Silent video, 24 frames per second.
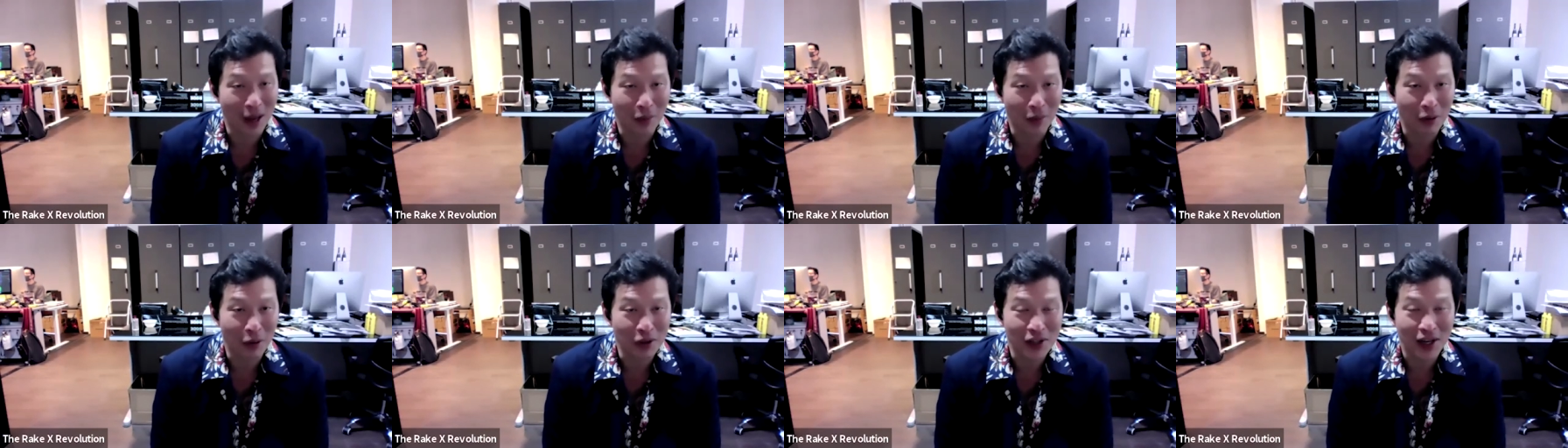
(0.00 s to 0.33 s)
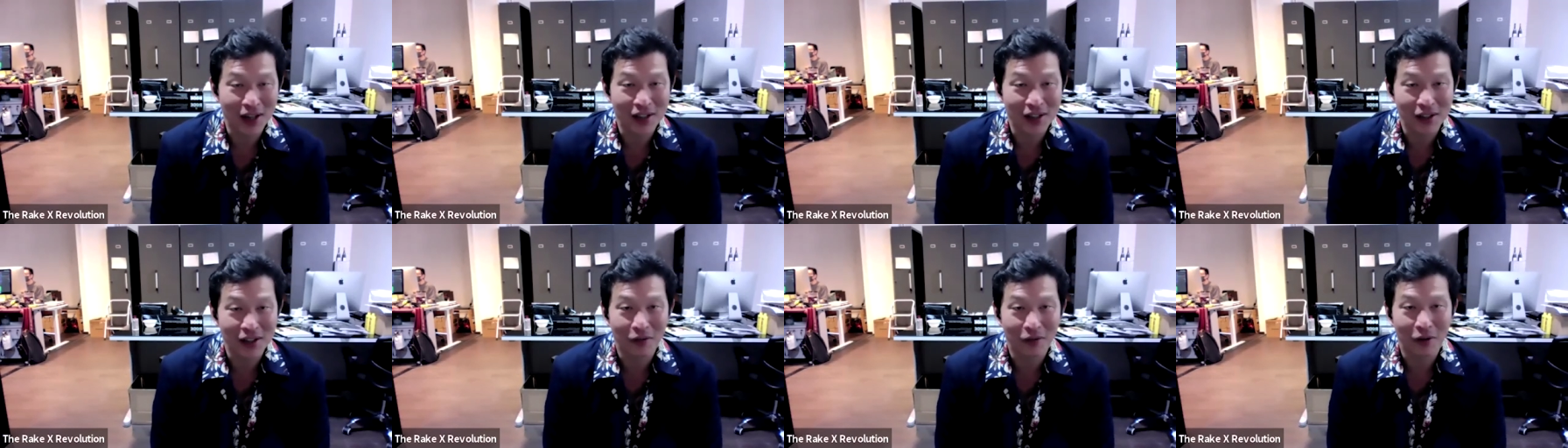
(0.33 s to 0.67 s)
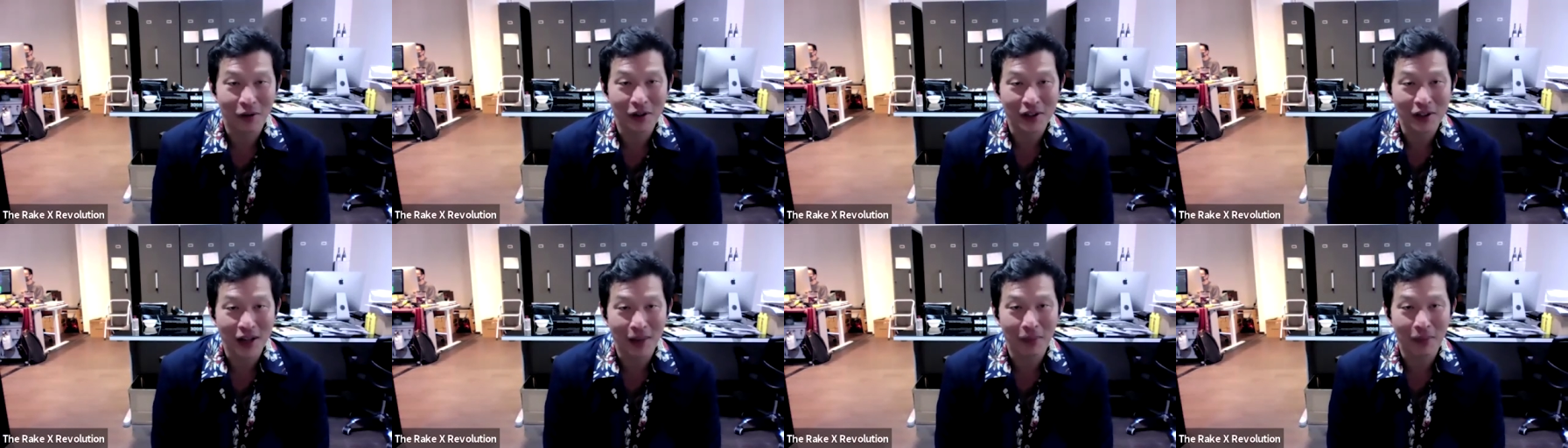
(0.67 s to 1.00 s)
Edward Sexton,
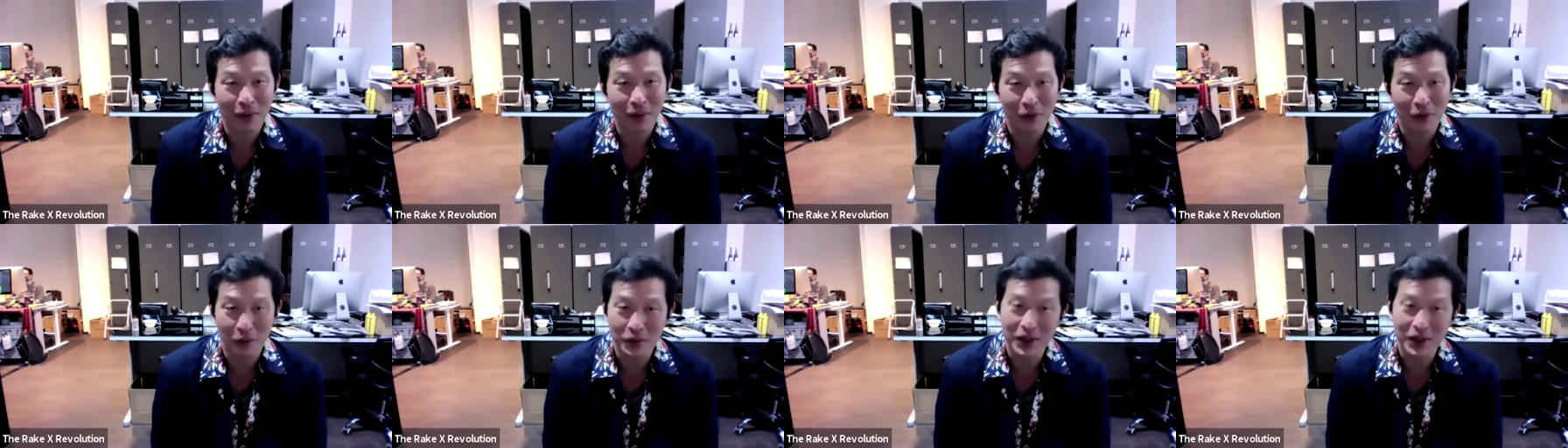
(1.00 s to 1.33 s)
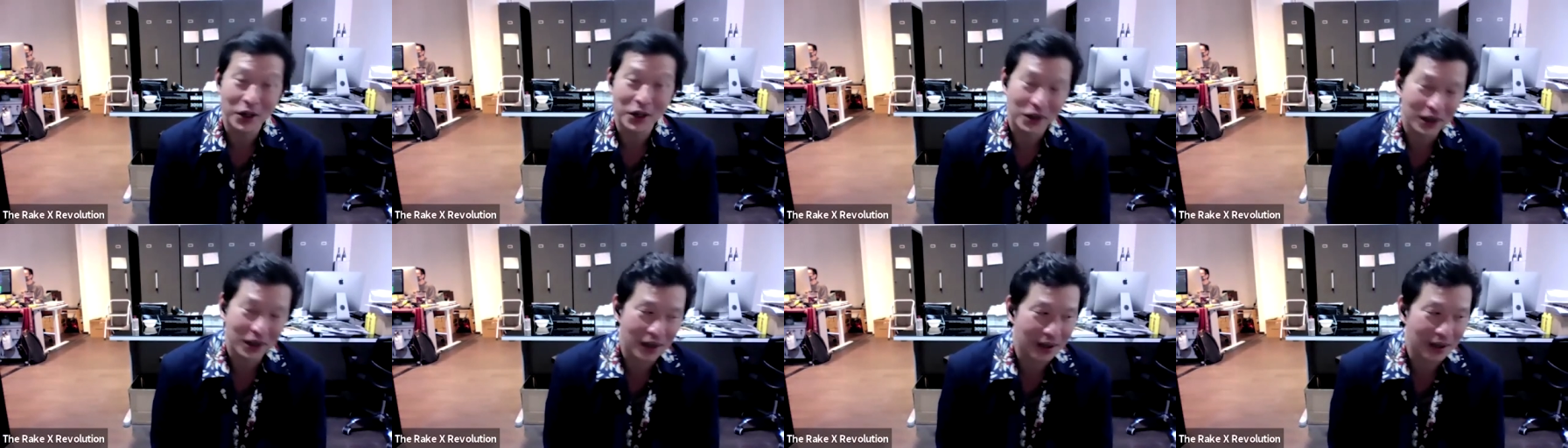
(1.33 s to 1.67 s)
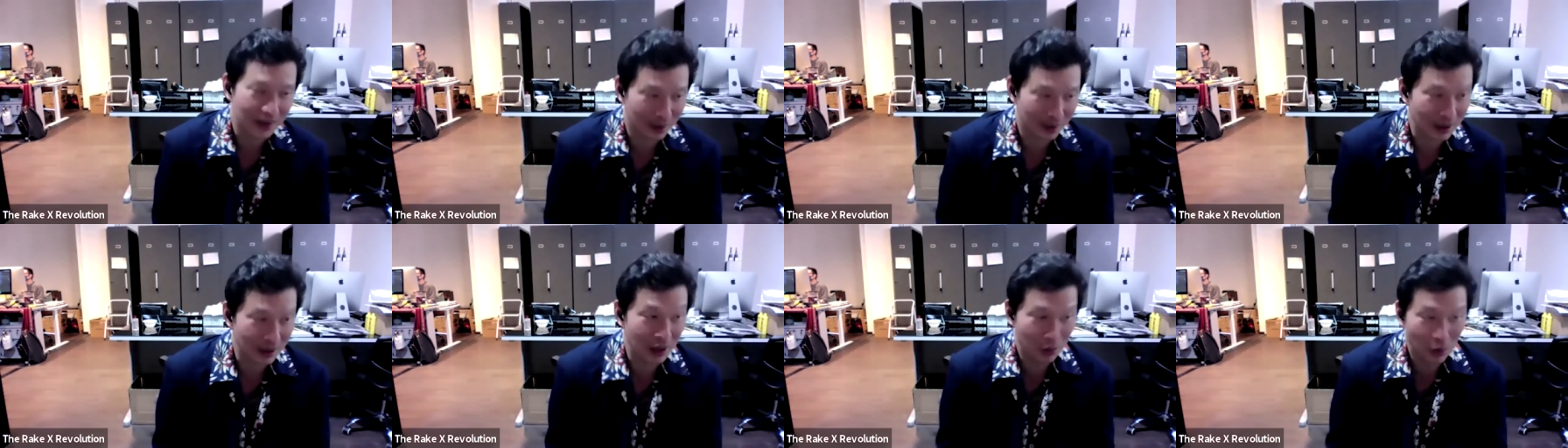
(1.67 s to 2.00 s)
for example, who was actually
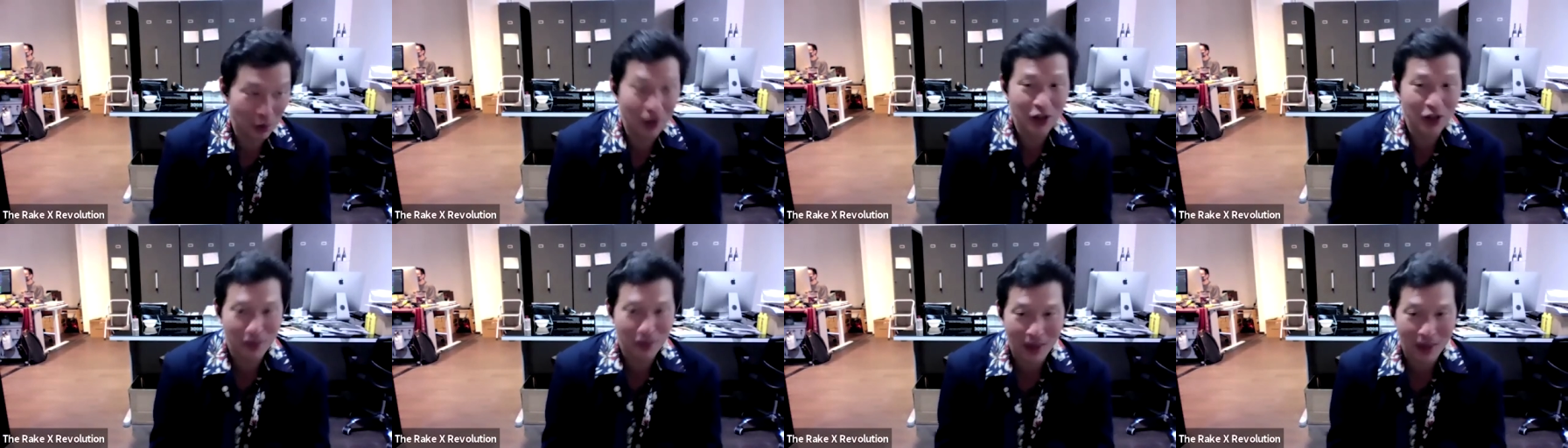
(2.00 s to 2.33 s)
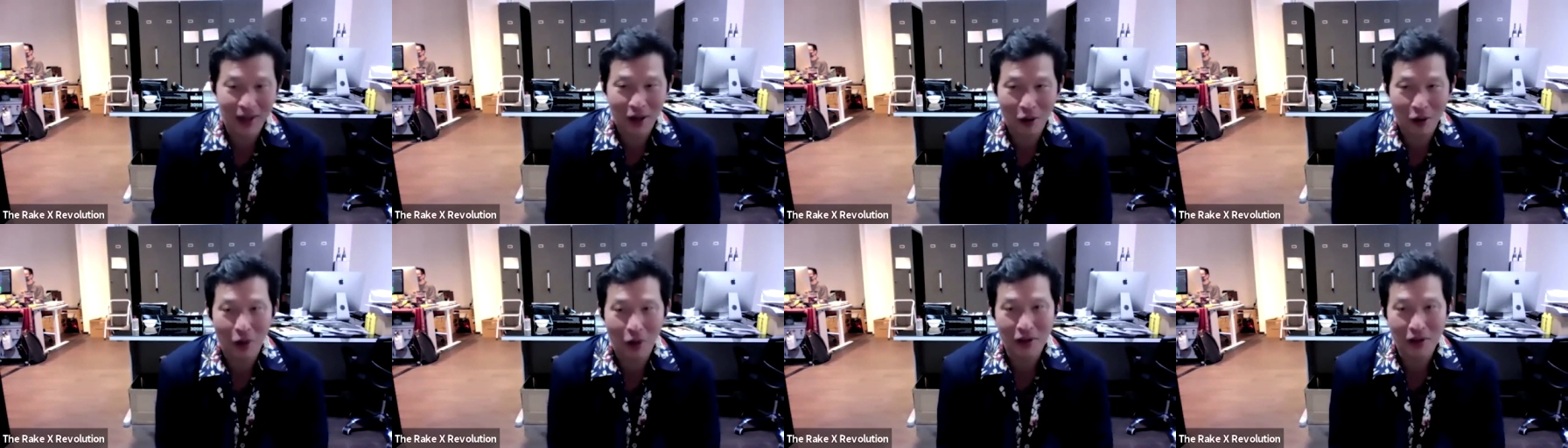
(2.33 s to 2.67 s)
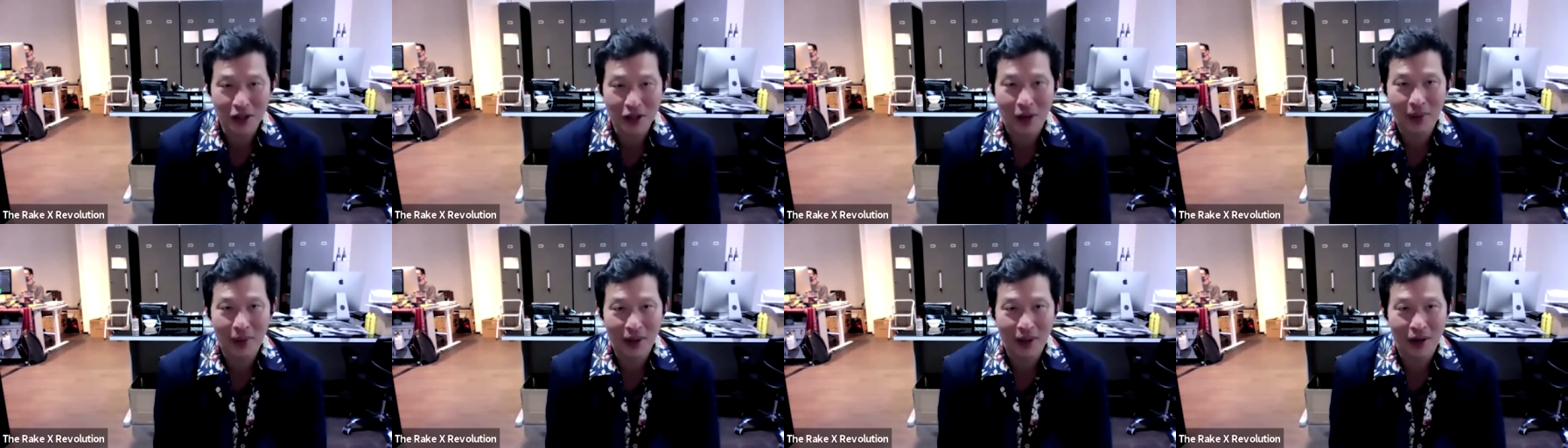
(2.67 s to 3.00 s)
he was making all
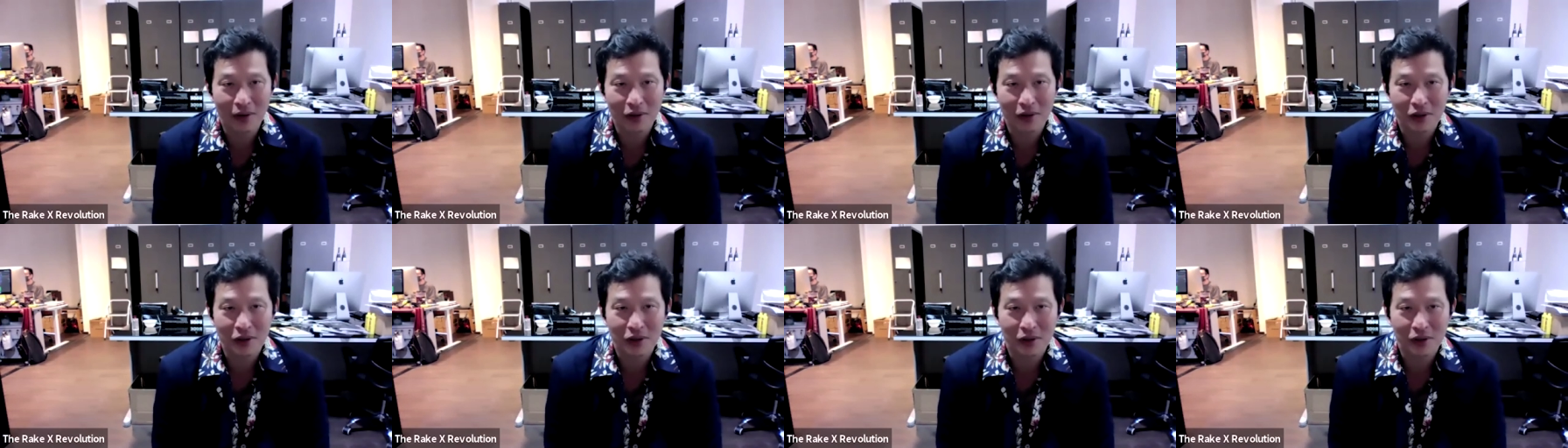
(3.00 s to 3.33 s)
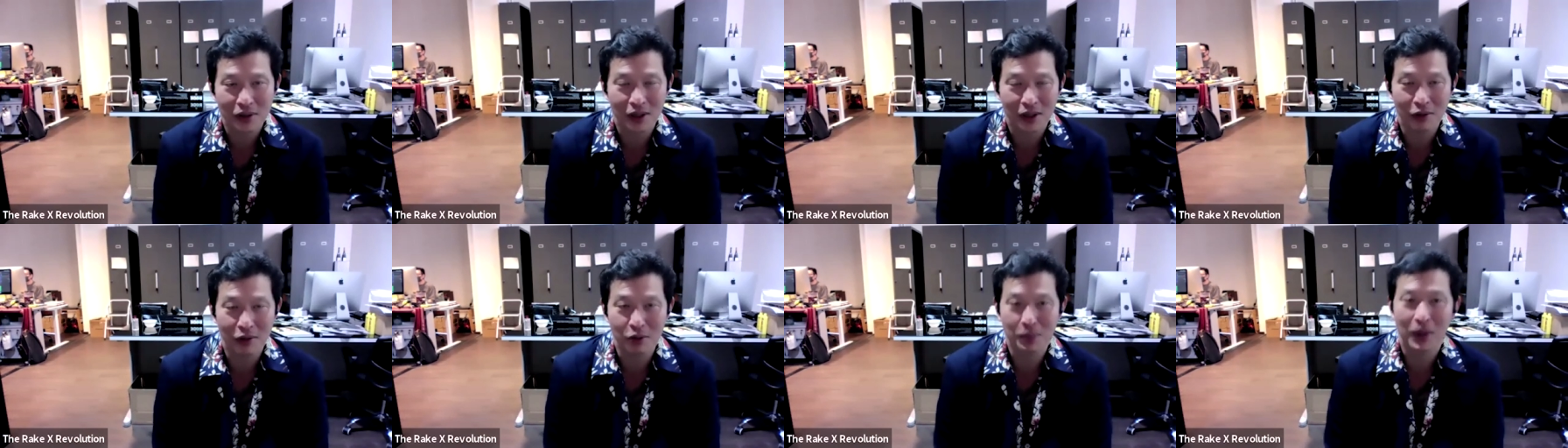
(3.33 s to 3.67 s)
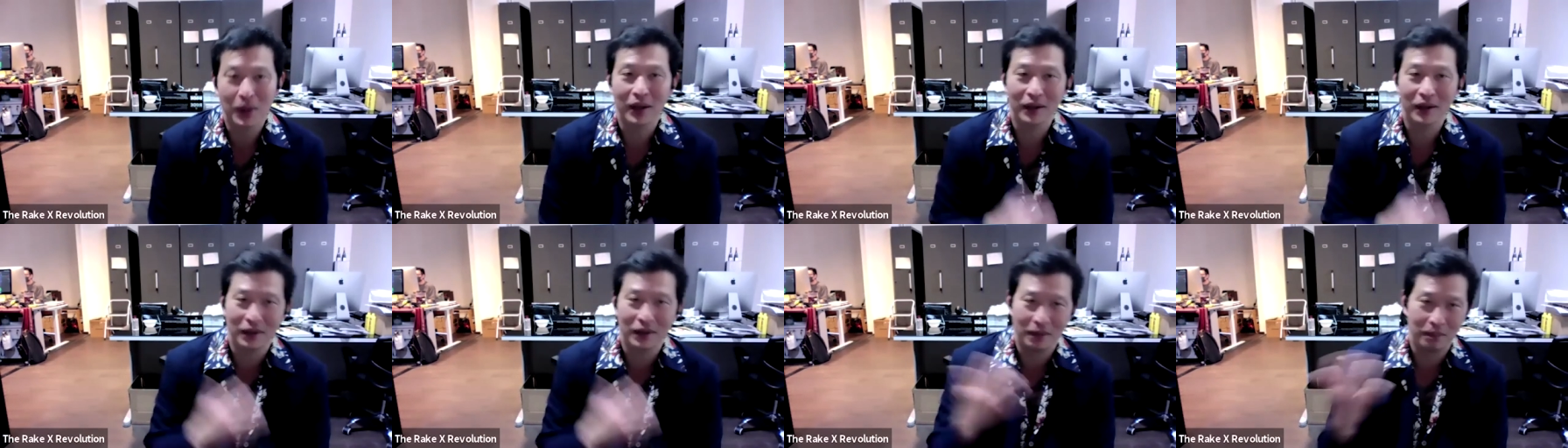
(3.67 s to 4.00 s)
the Tommy Nutter suits, and he was
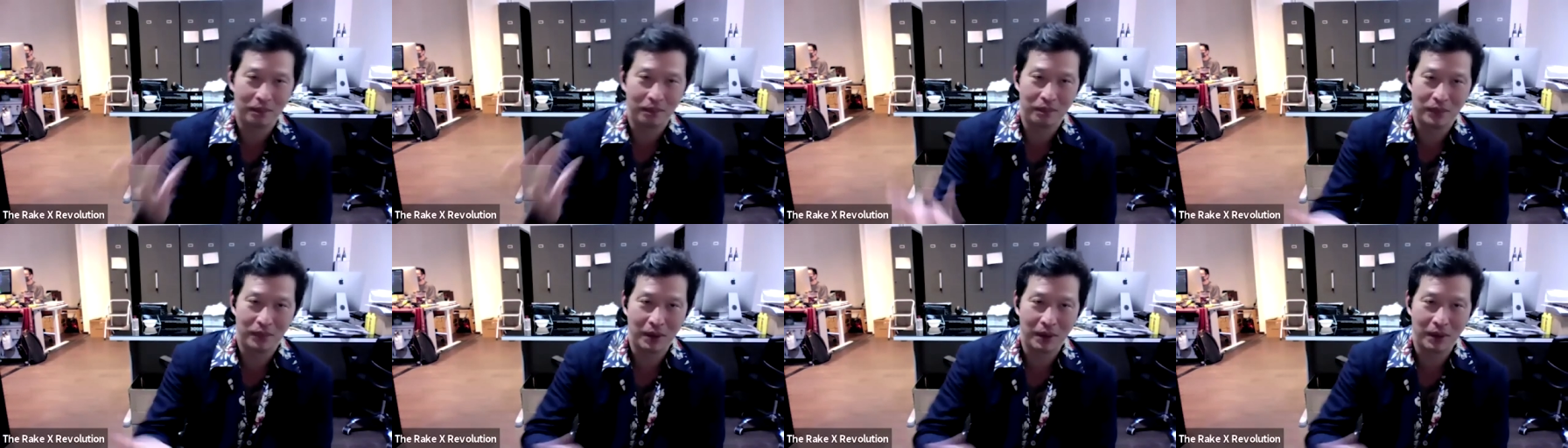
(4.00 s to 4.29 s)
probably the,